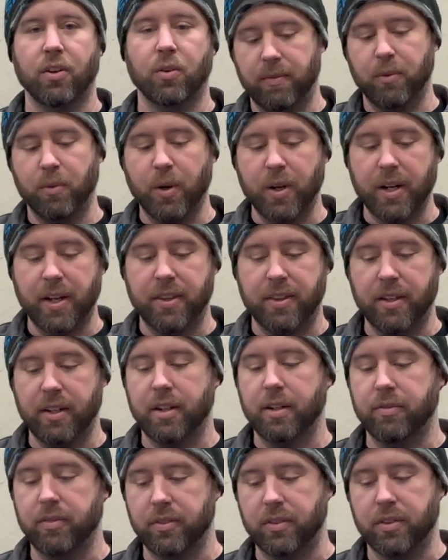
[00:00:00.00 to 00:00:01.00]
what I
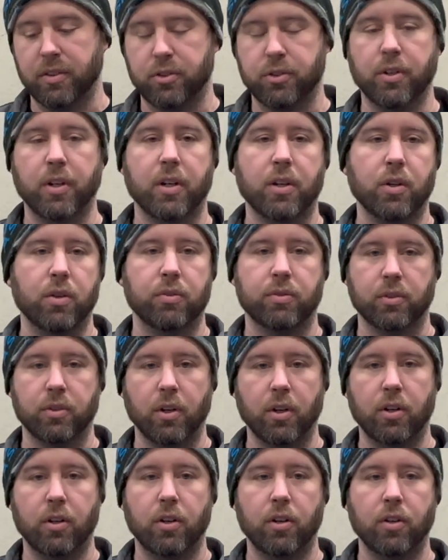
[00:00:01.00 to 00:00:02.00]
think of the truck
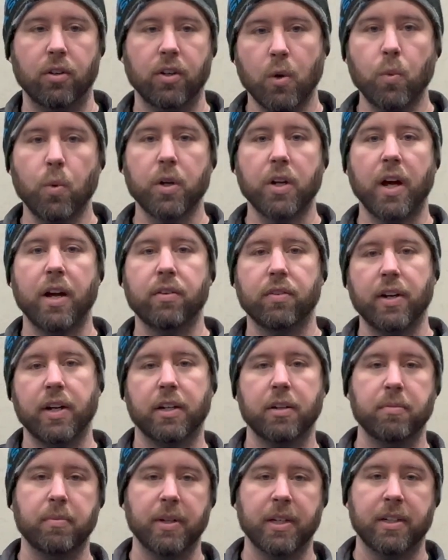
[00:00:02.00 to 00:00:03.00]
overall, would I
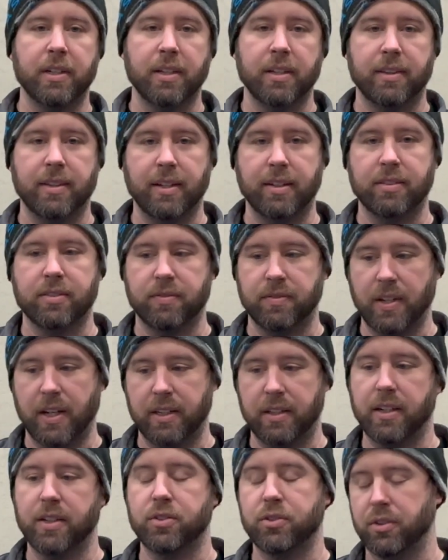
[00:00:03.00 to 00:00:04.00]
recommend it, things of
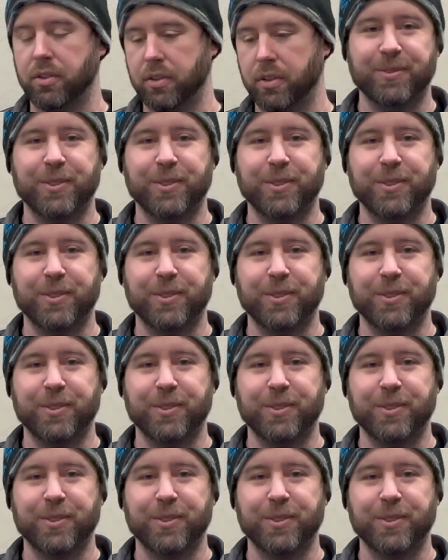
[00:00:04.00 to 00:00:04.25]
that nature.